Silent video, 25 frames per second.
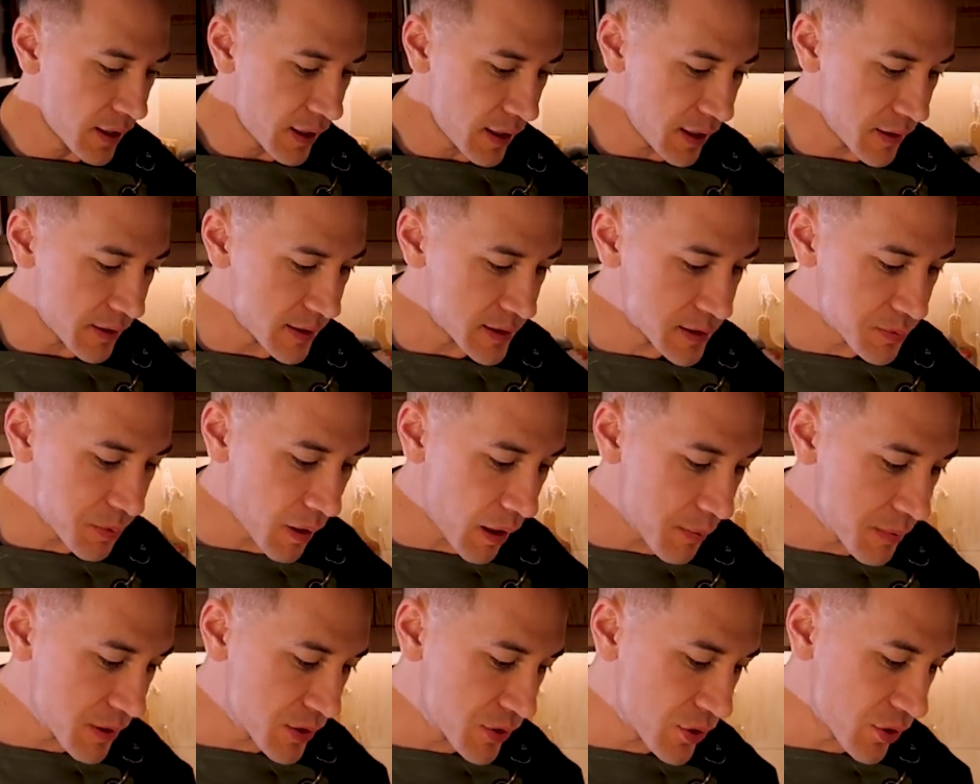And this
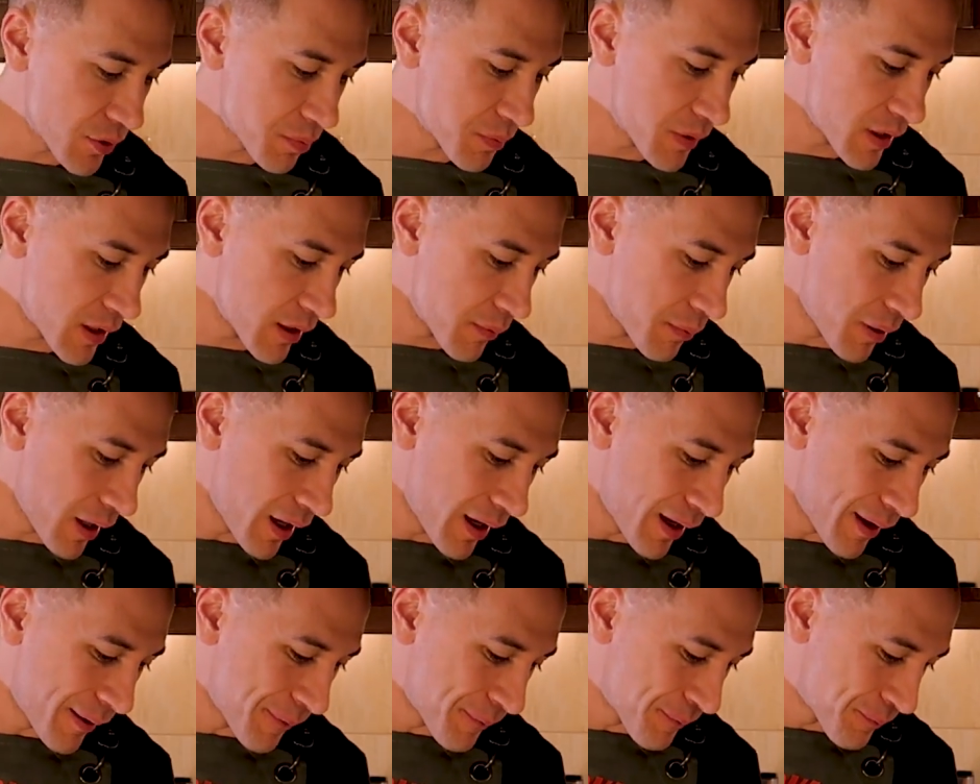probably took me
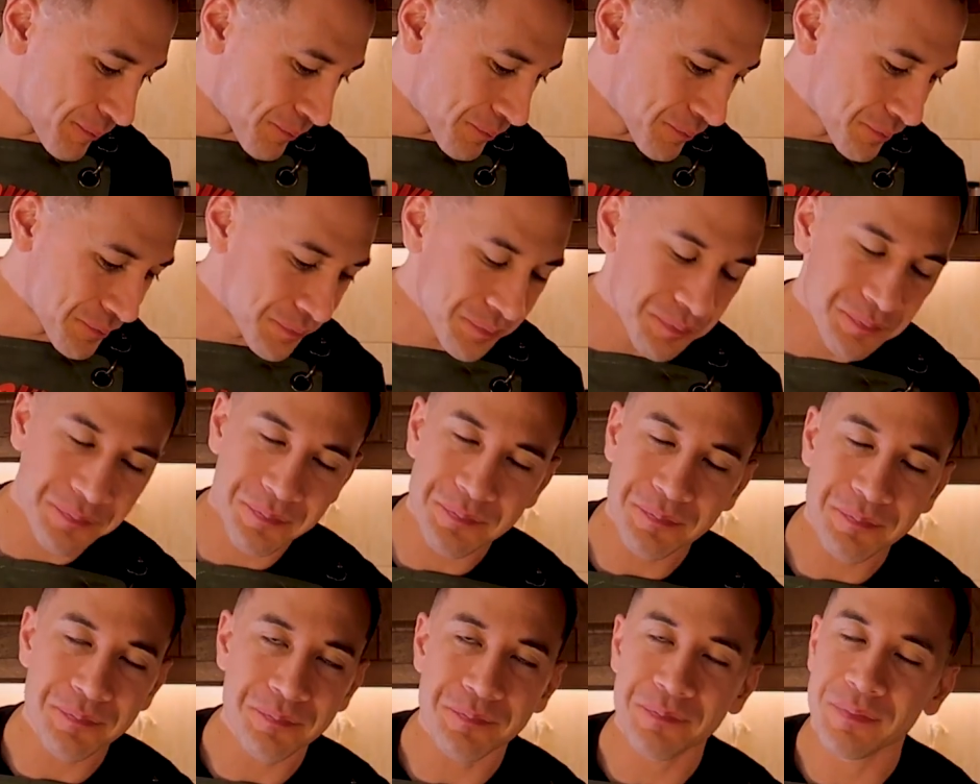about
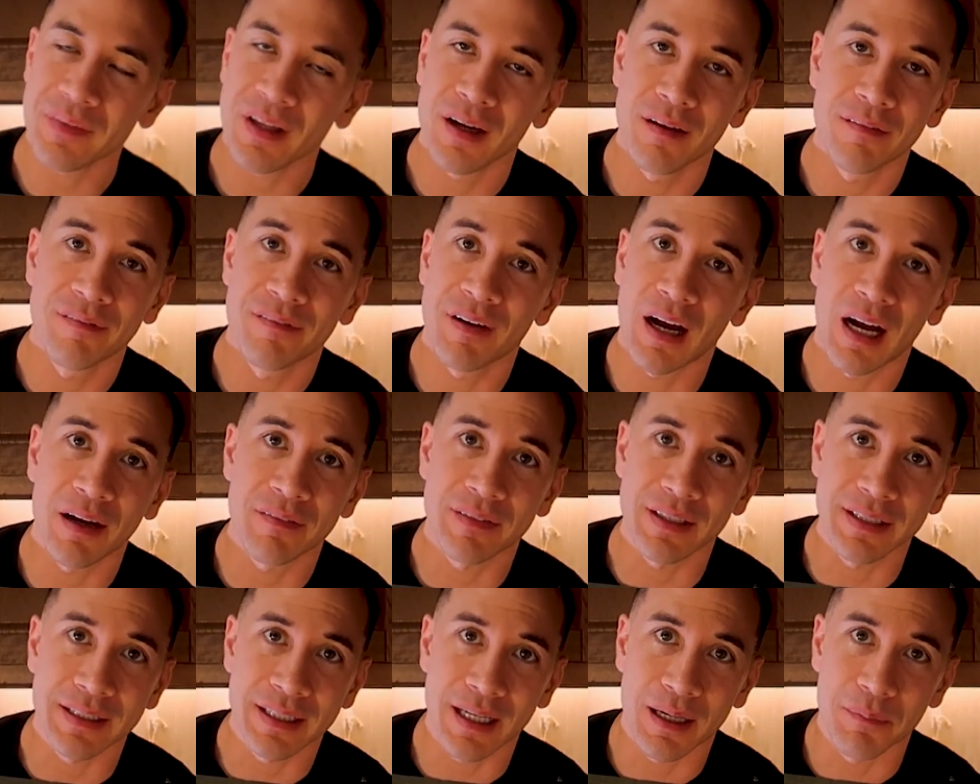
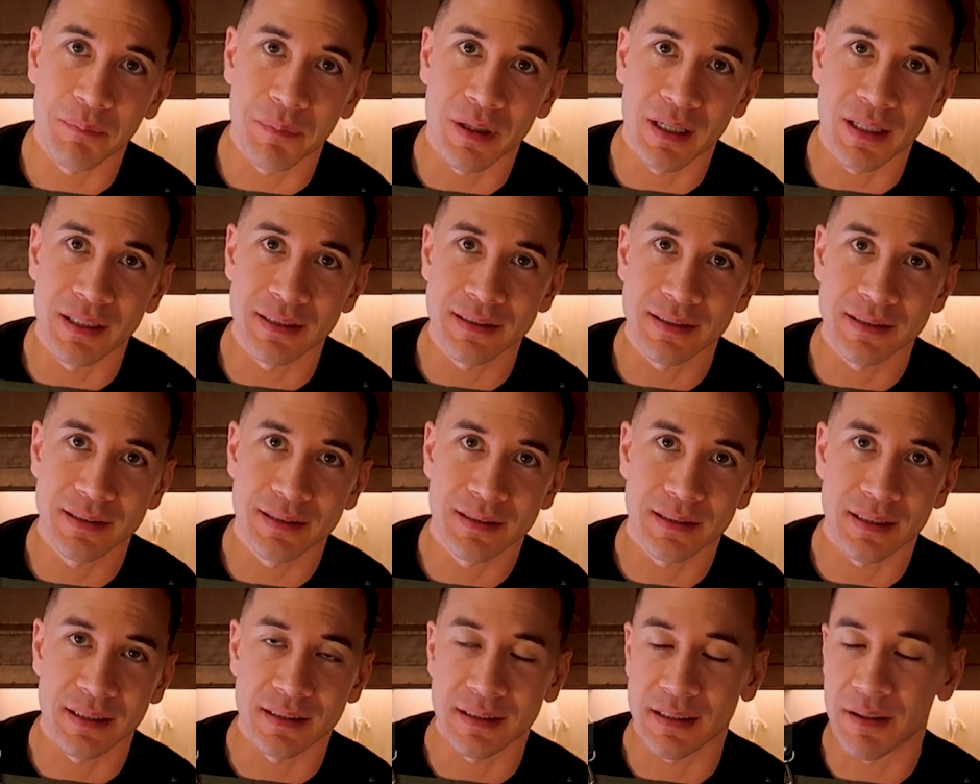5 to 10
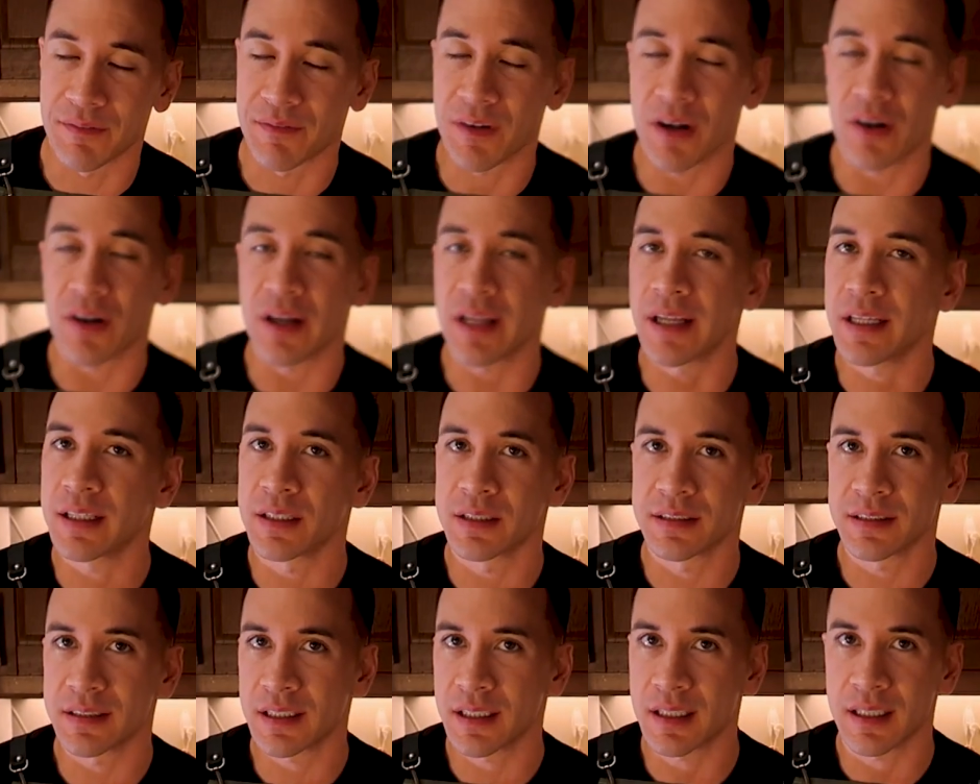minutes. It's a very
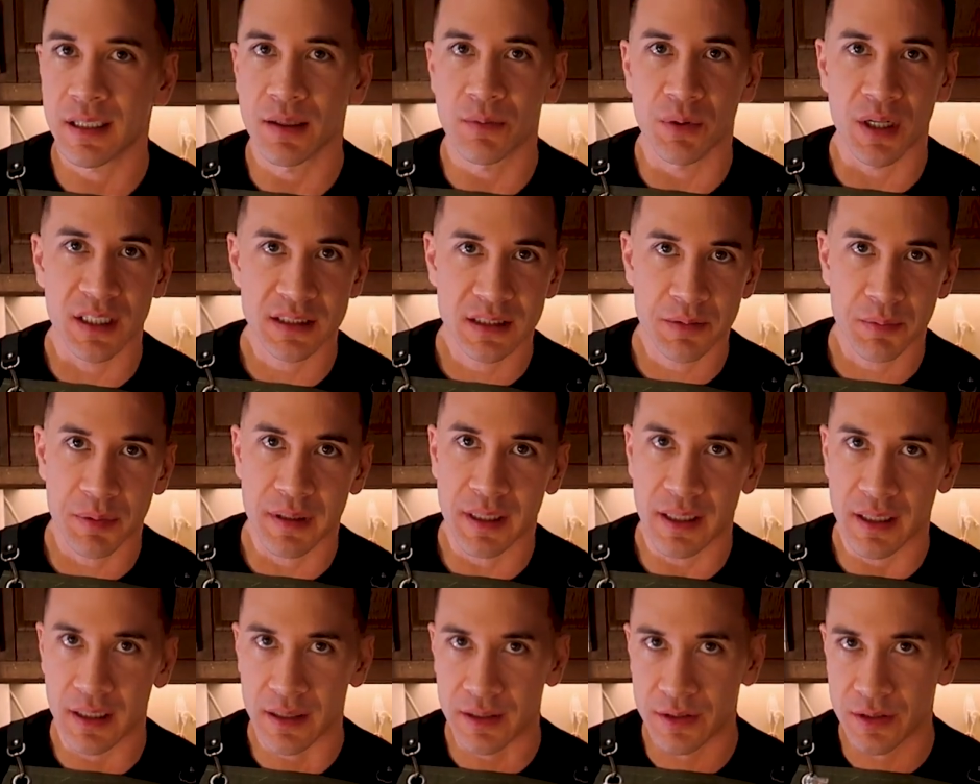easy
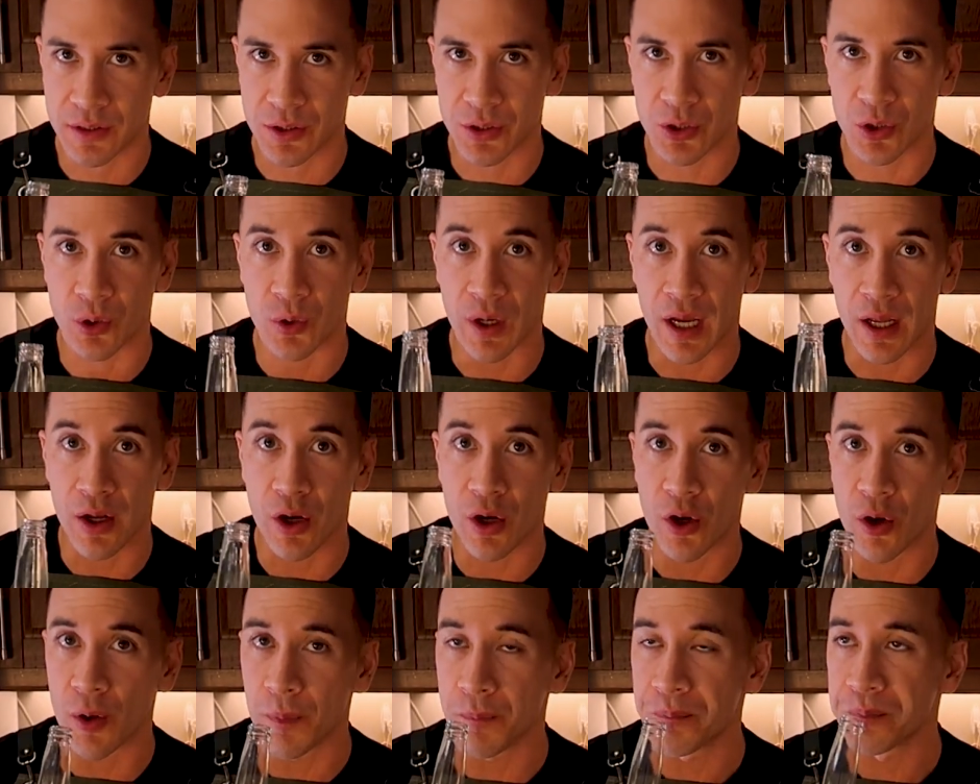recipe to do at
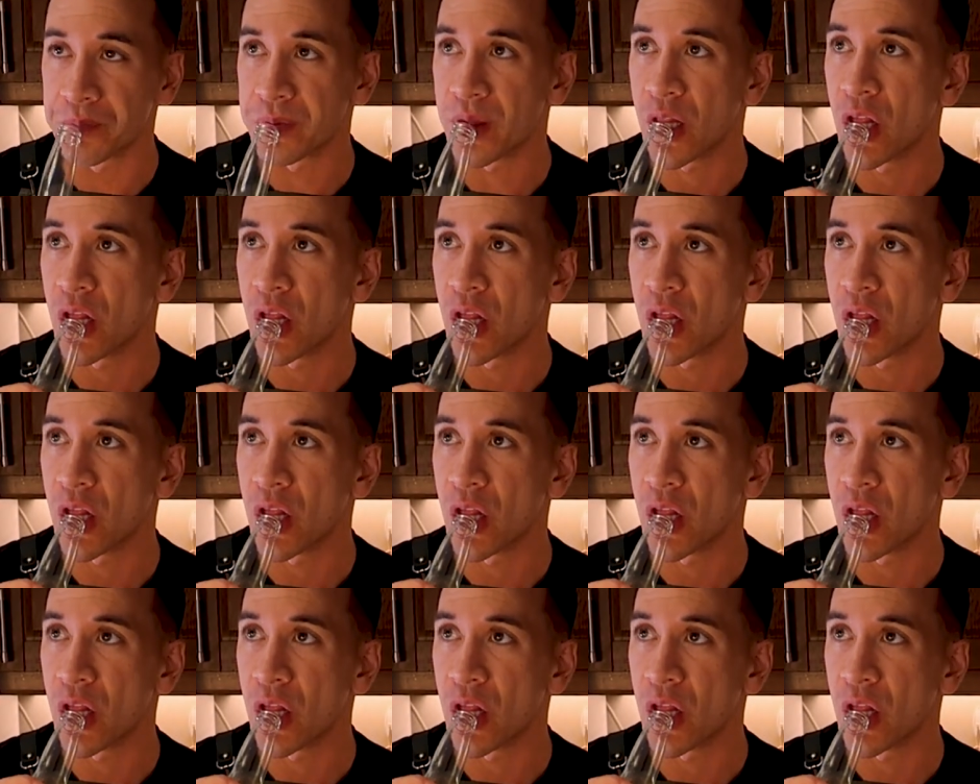home.